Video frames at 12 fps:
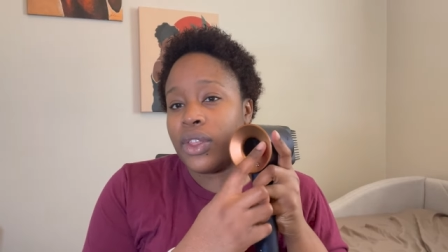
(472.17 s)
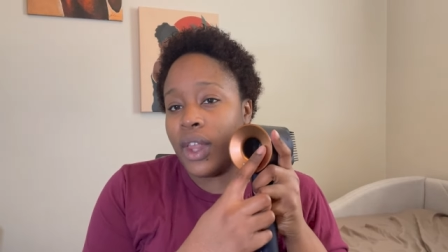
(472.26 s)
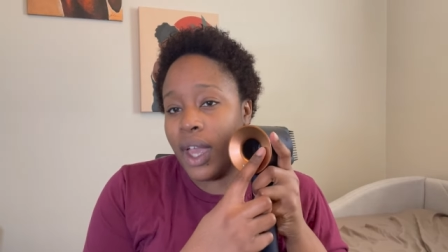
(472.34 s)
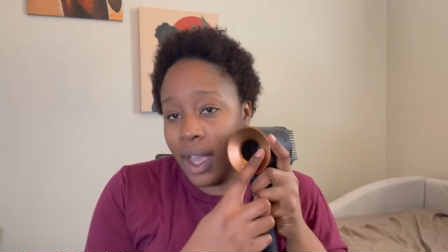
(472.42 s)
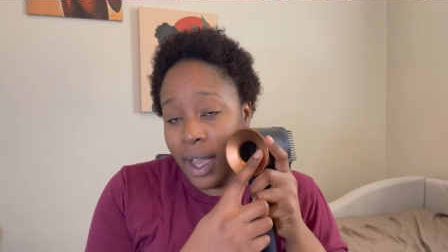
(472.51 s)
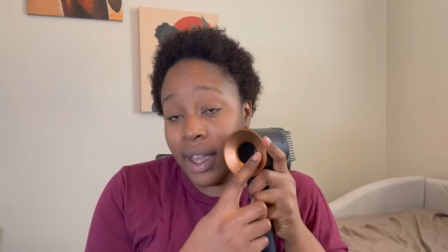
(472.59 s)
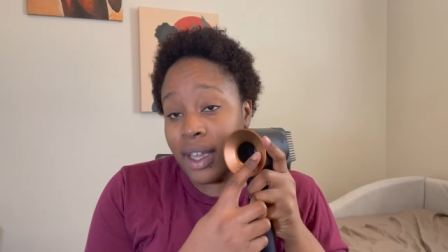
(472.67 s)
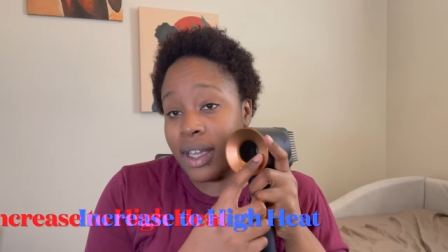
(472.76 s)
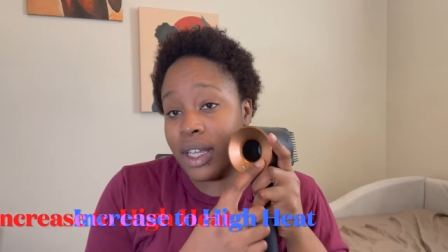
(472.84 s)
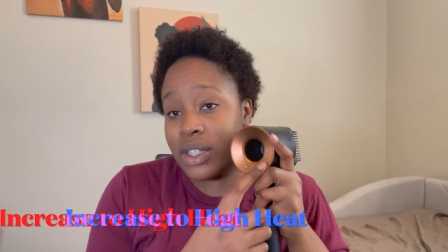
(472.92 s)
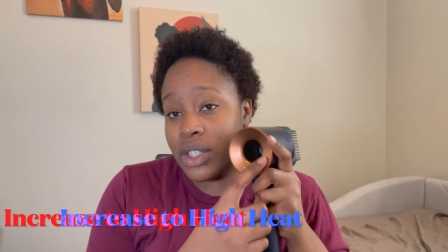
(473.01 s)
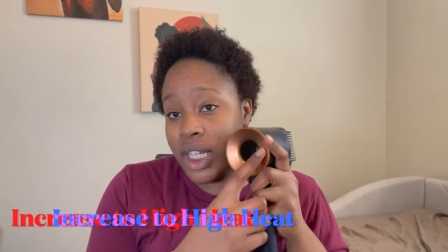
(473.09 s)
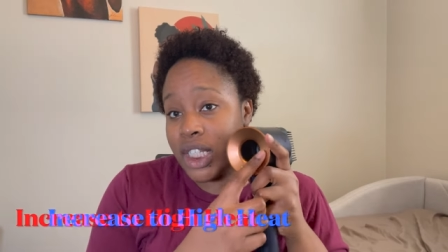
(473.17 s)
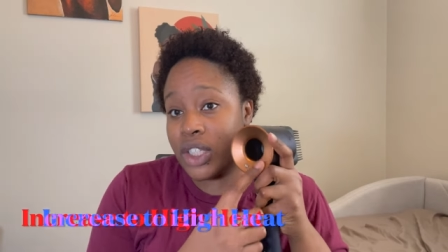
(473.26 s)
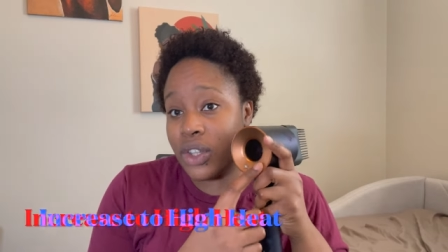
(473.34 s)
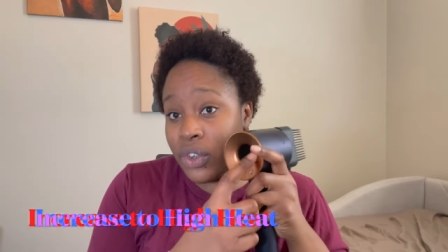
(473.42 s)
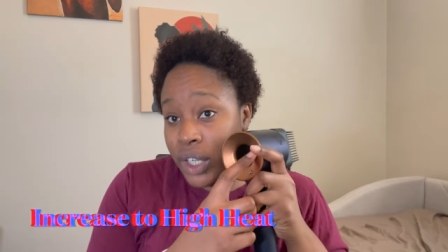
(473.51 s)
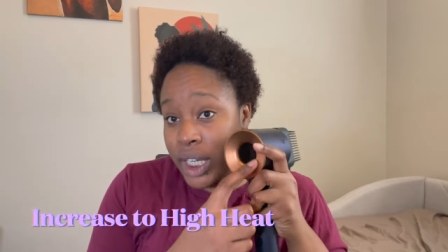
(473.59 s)
high heat, so that's
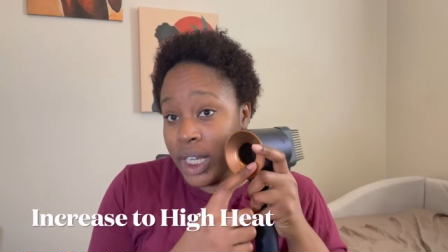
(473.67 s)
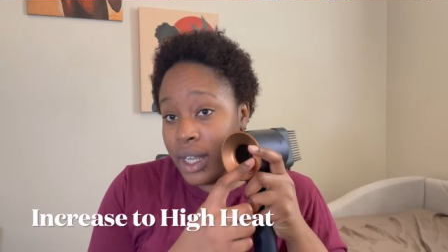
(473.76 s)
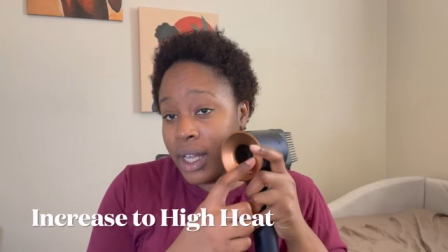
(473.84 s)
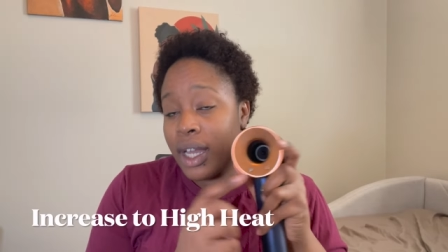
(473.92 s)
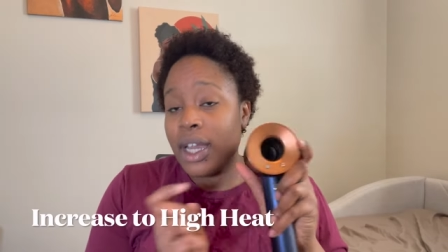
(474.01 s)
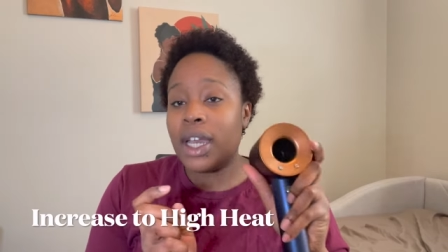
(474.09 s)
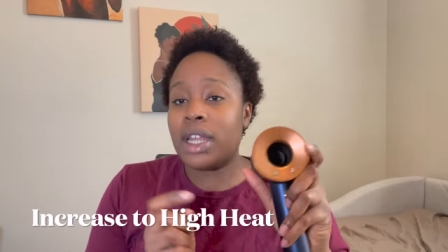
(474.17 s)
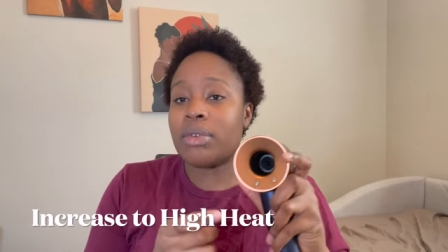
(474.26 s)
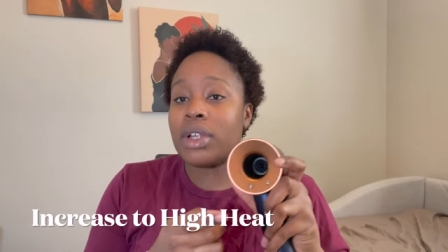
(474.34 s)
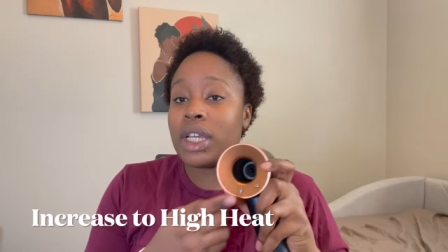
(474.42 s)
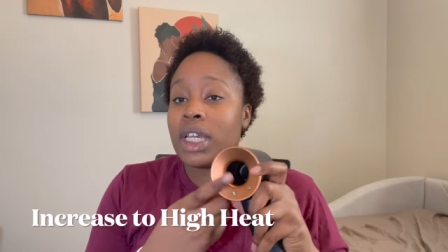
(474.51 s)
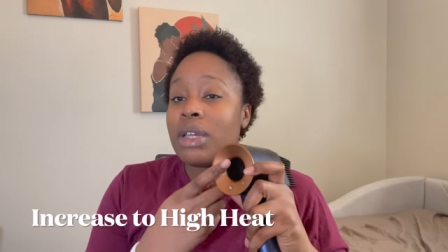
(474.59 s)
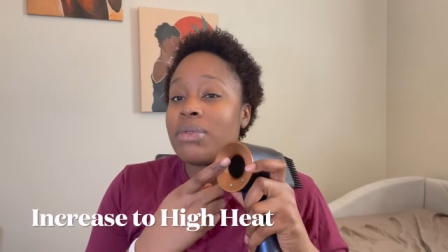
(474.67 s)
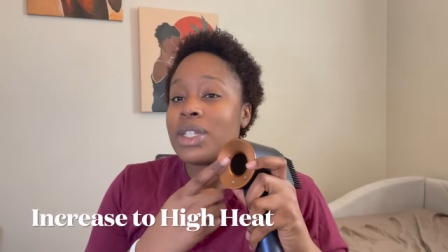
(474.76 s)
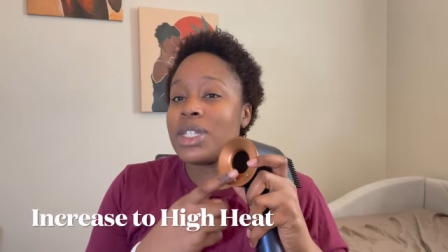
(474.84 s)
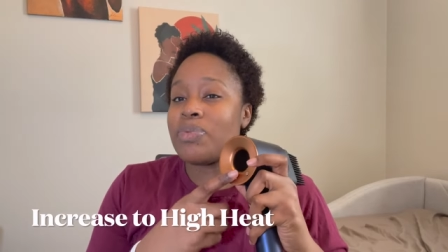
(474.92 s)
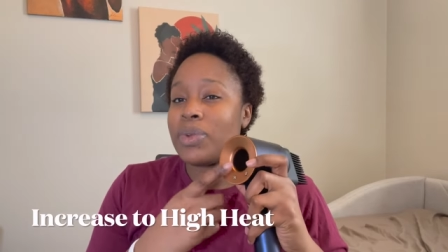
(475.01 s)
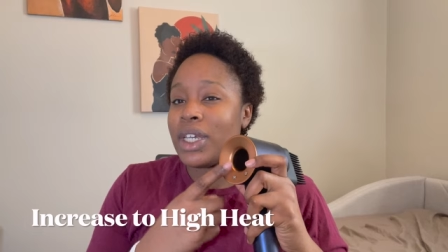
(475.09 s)
3, and I'm gonna keep the
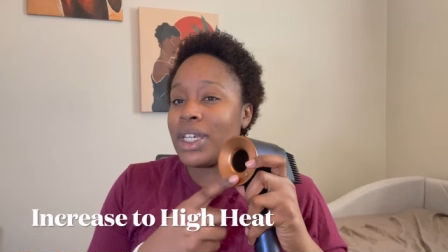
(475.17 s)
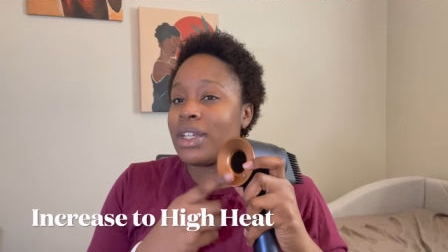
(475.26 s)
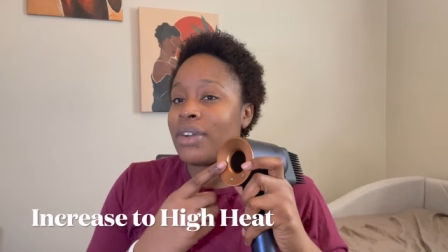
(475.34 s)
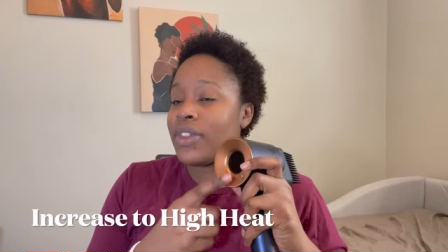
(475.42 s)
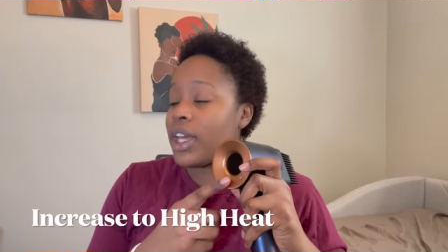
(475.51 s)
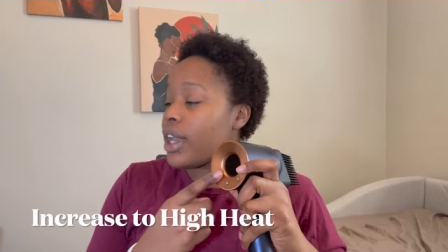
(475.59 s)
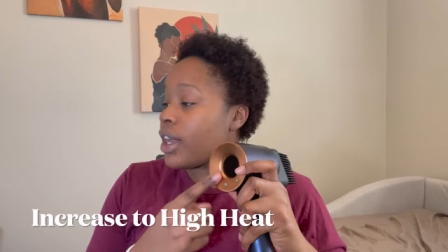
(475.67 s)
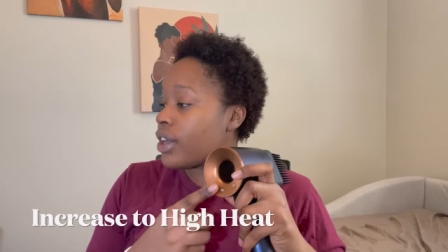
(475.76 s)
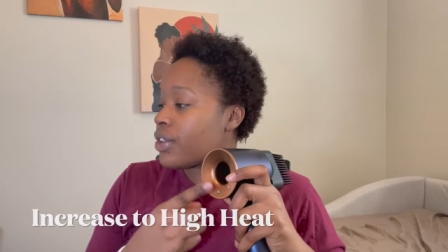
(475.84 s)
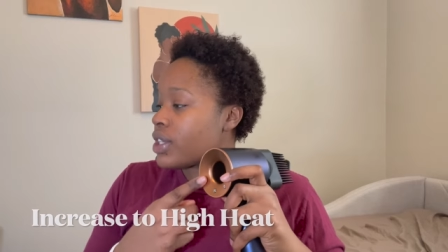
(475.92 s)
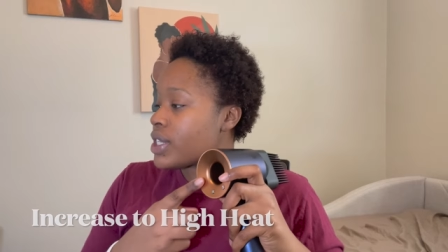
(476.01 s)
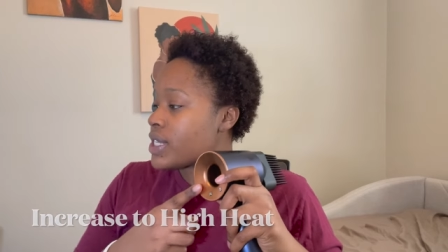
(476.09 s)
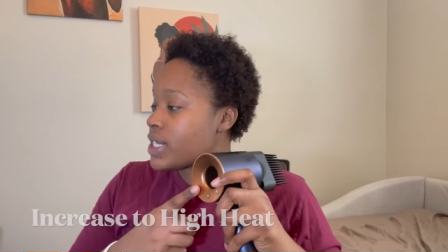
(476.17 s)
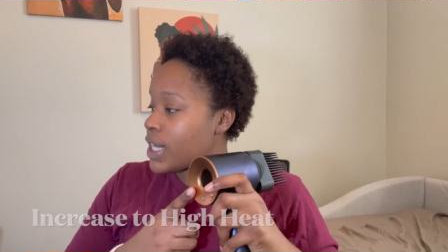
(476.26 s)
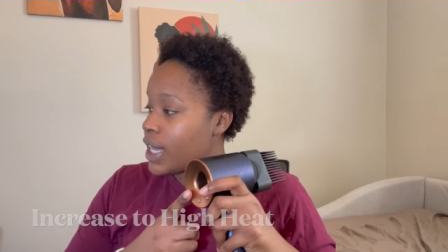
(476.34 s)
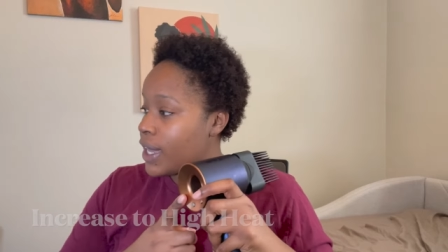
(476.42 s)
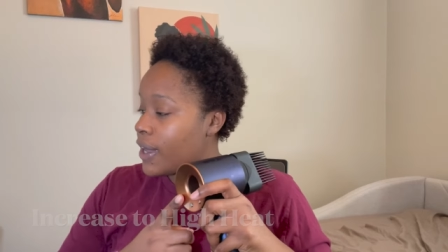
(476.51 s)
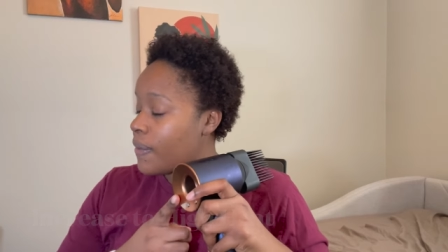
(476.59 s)
speed of the air the
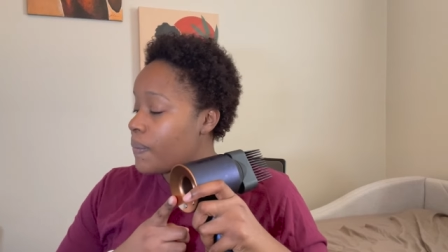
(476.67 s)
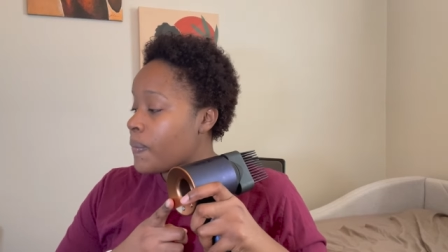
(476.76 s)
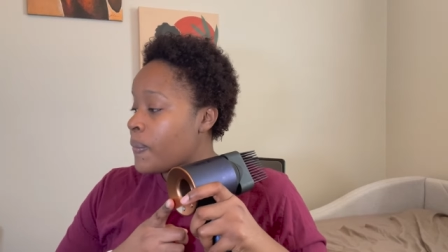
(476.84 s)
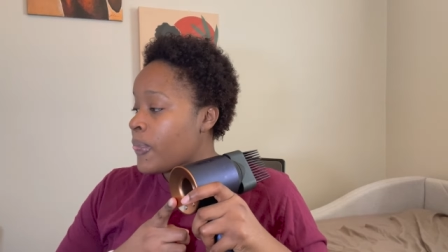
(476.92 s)
same.